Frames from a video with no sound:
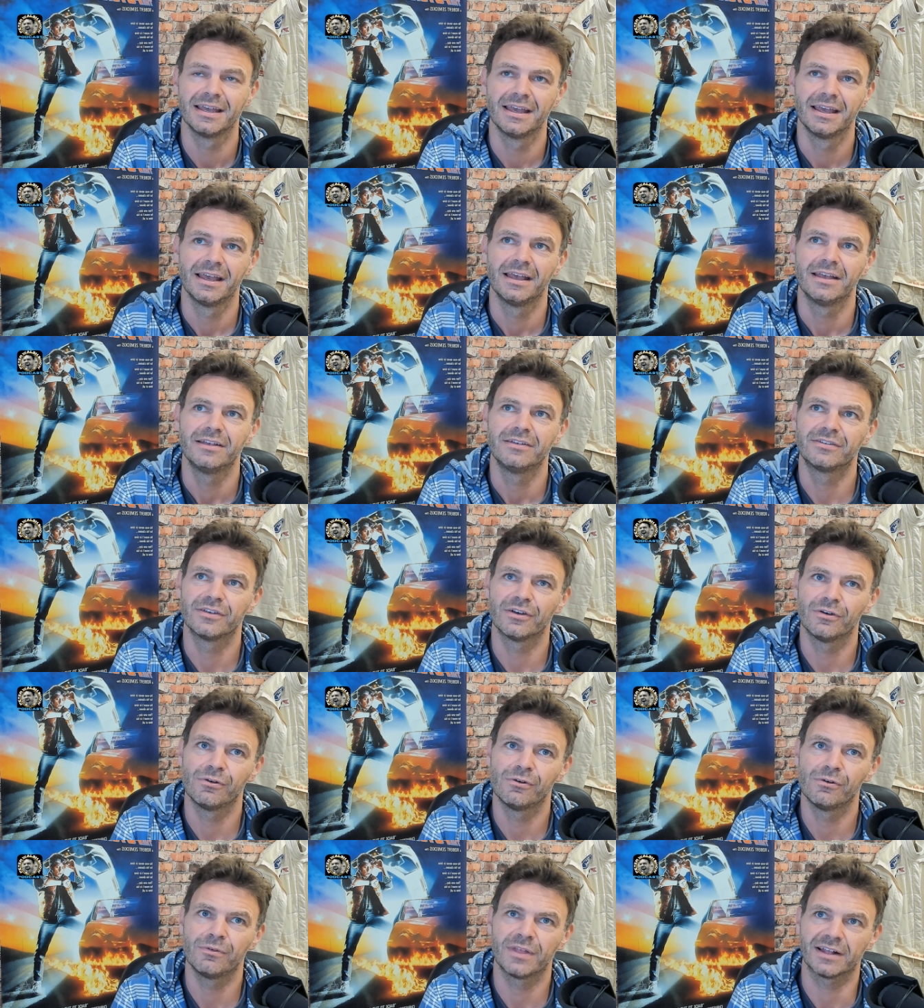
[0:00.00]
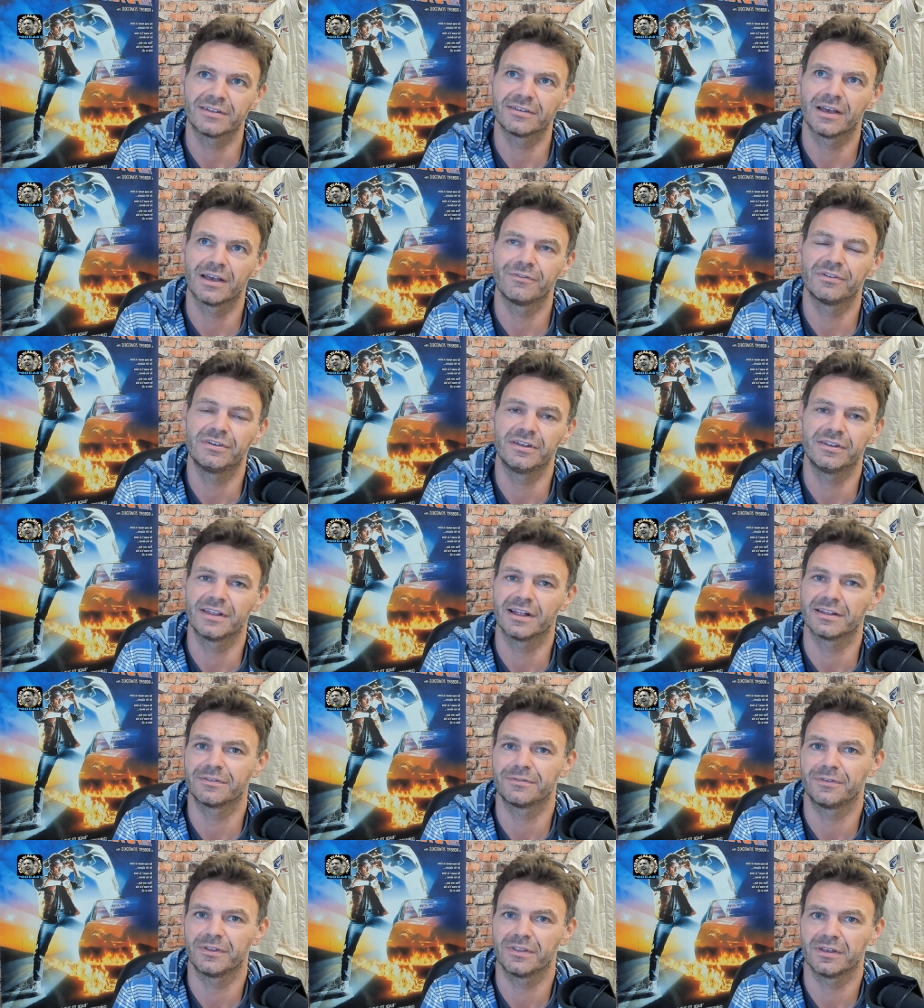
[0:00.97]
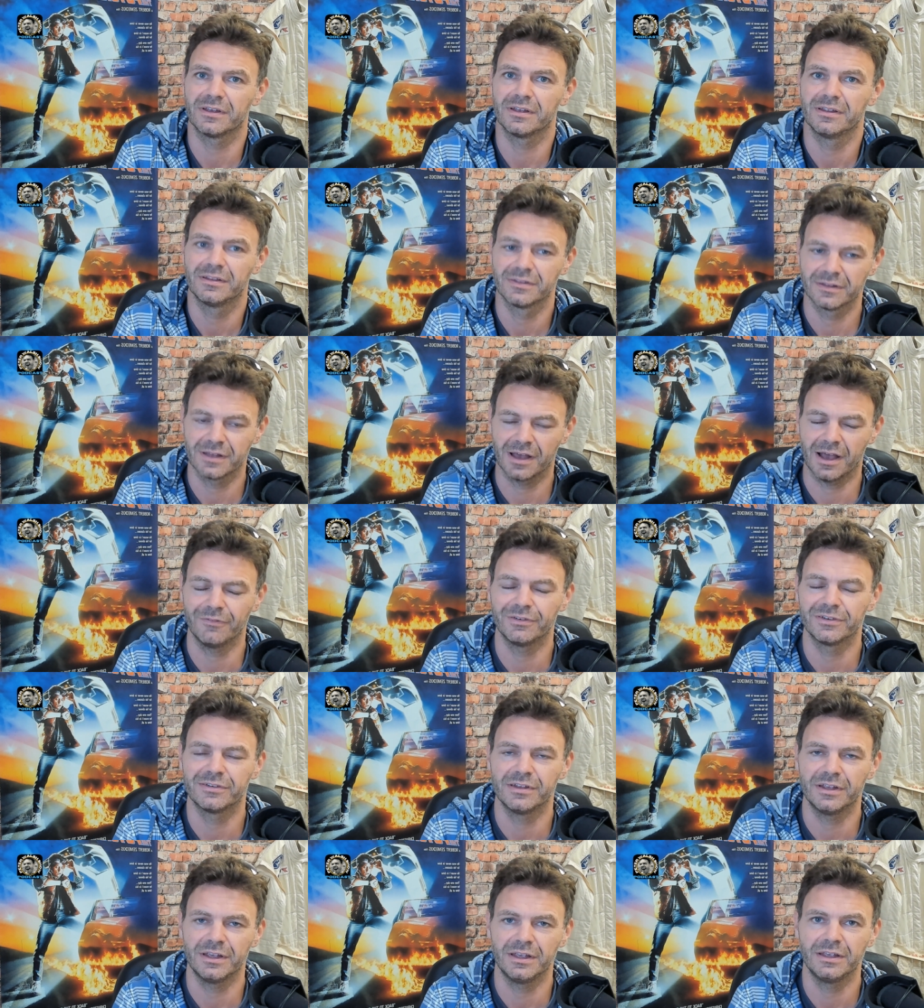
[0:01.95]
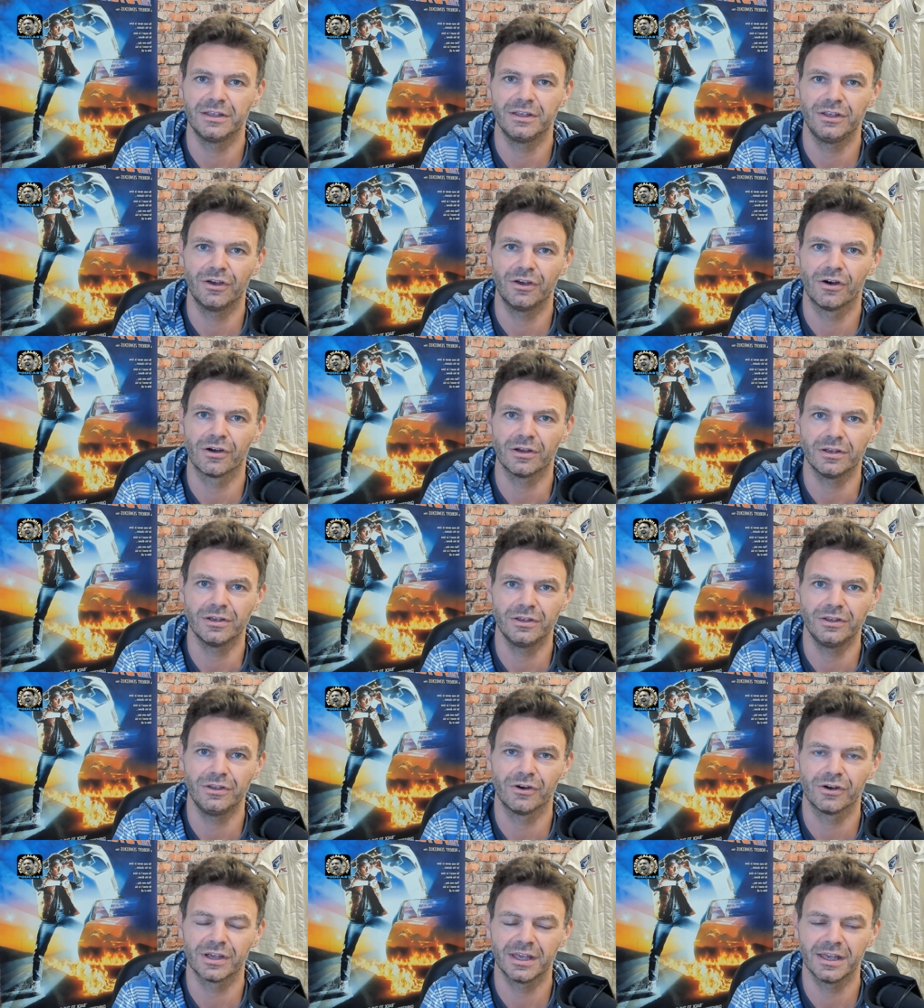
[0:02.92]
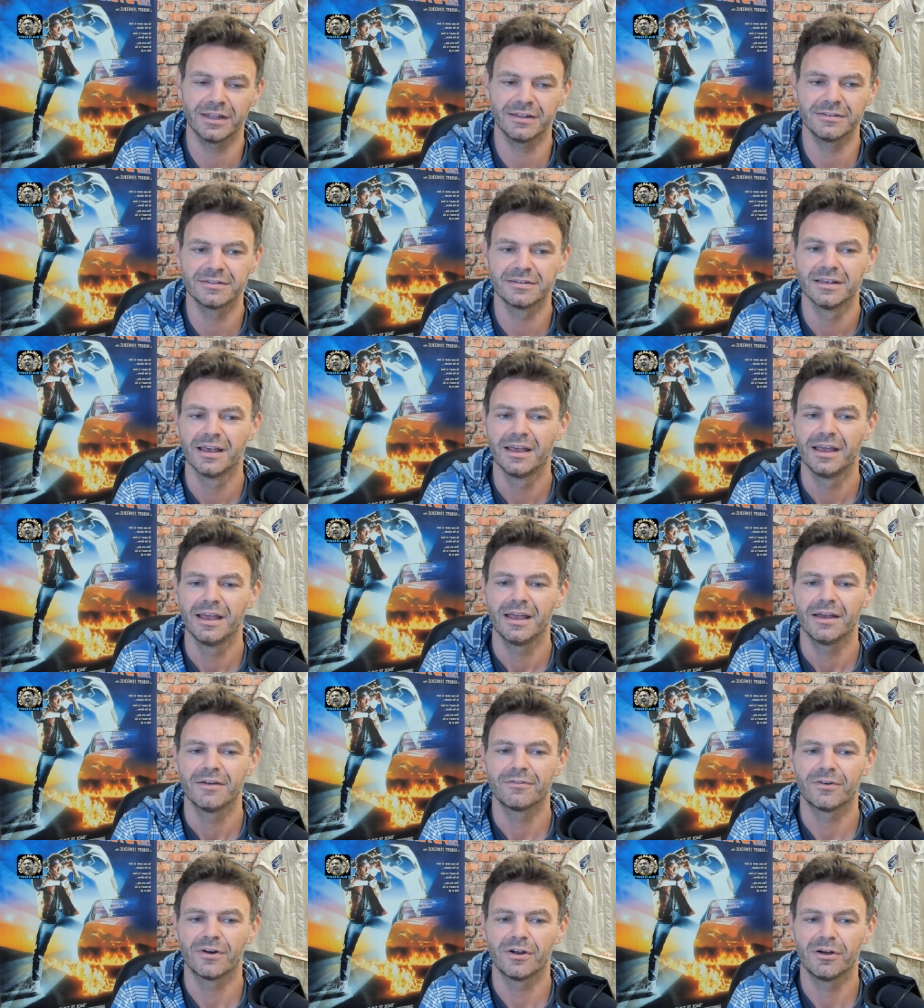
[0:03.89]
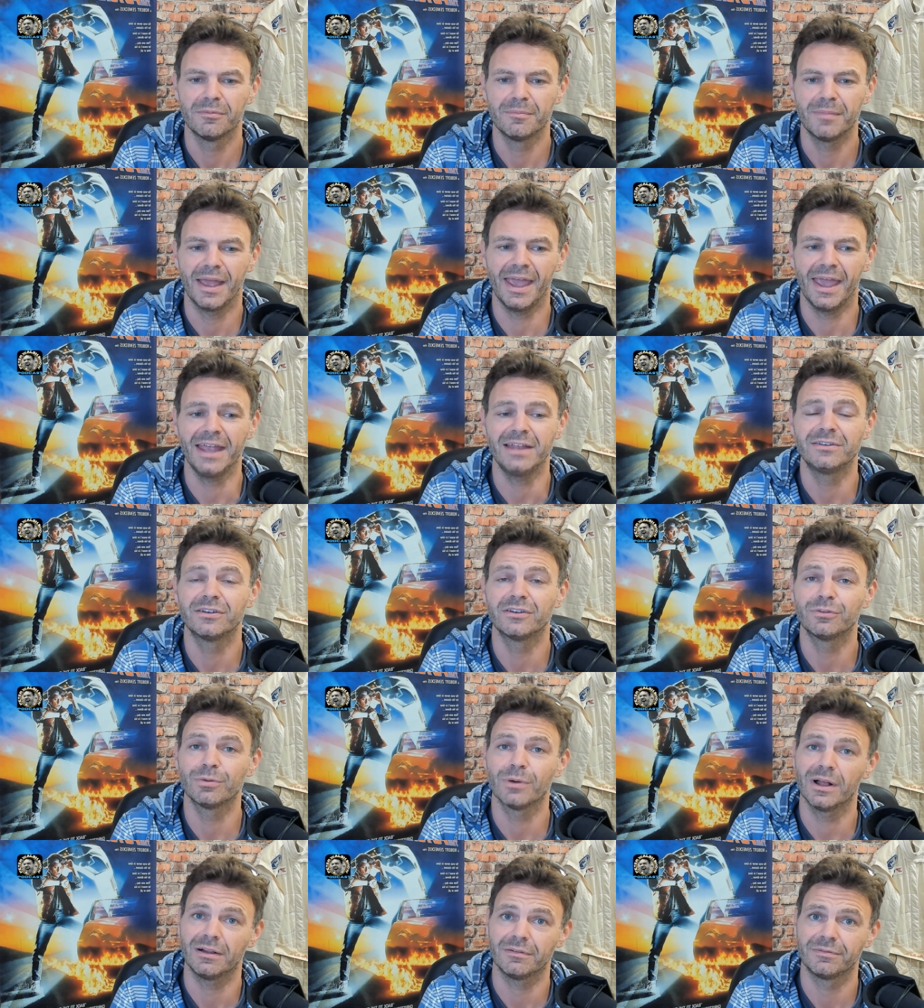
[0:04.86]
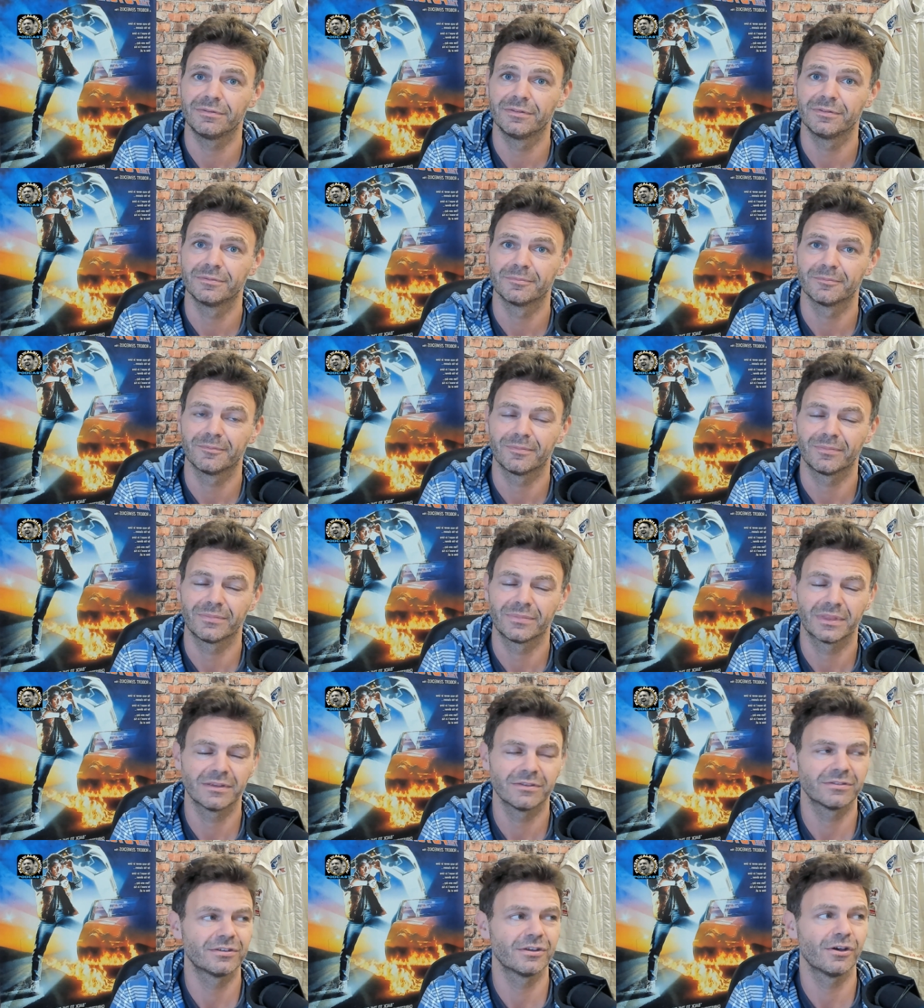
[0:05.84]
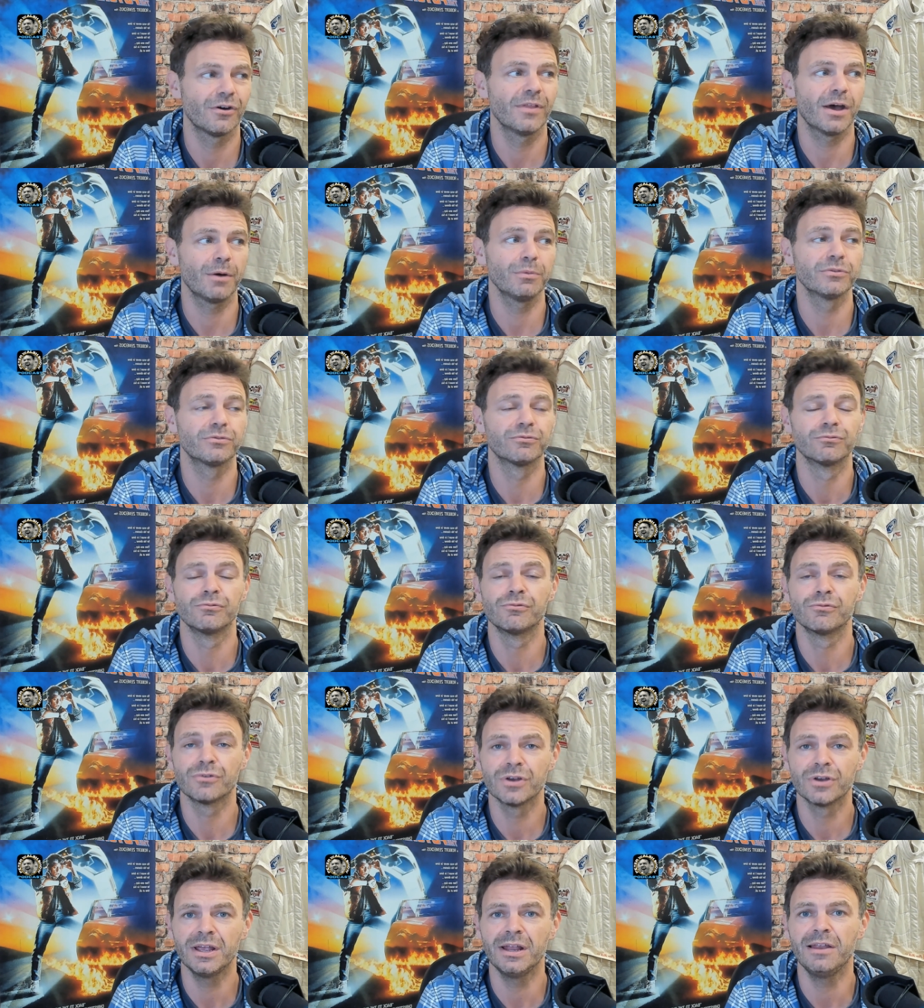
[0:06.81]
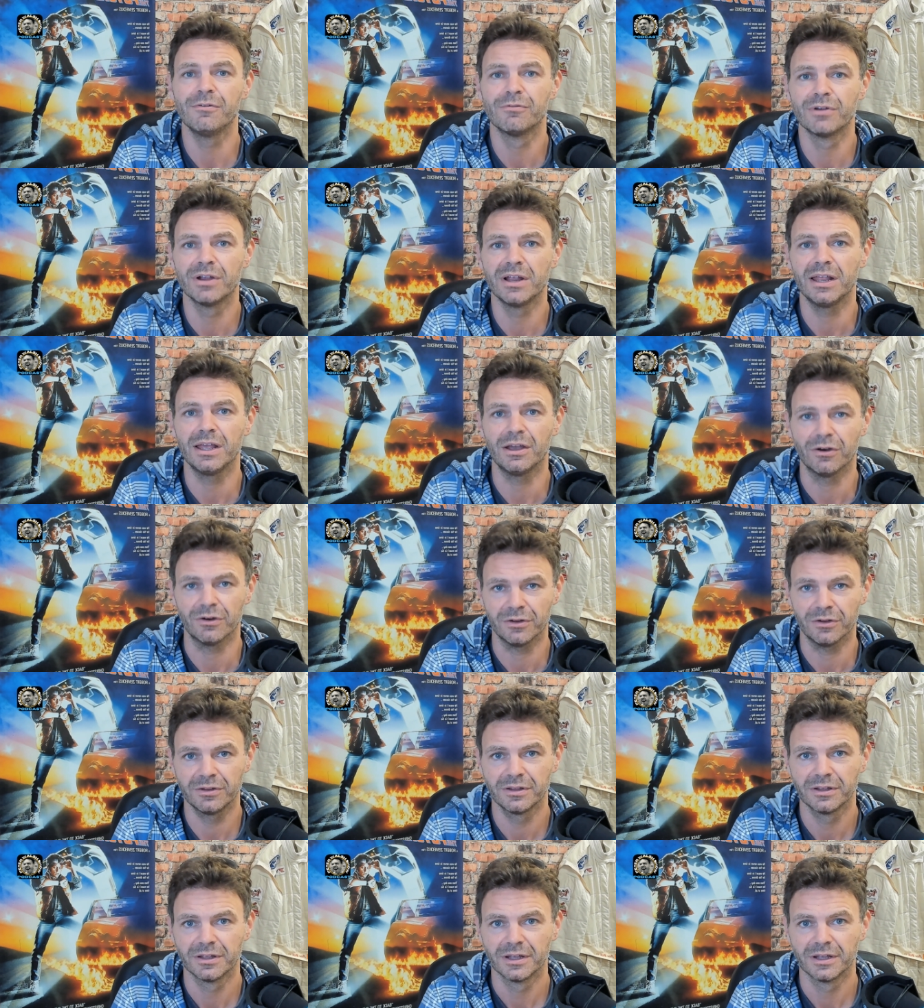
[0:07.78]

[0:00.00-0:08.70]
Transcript: So that's obviously, that's for the obviously young, young kids from 8 to 12. So that was really, really good.